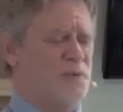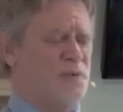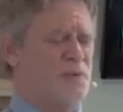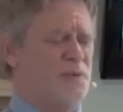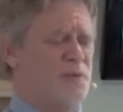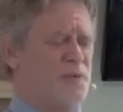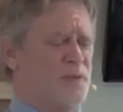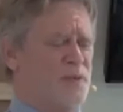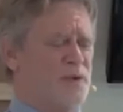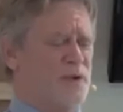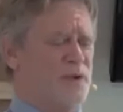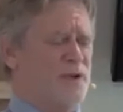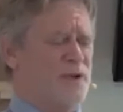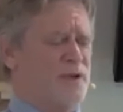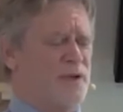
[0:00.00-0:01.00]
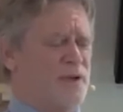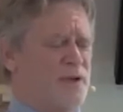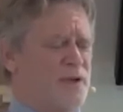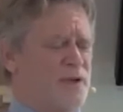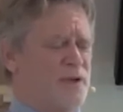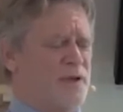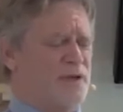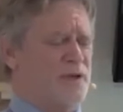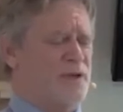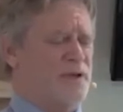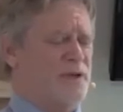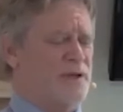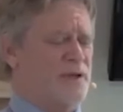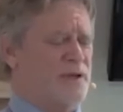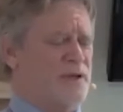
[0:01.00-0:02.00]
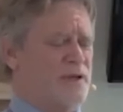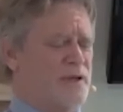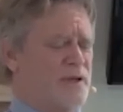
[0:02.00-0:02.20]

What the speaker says: (silence)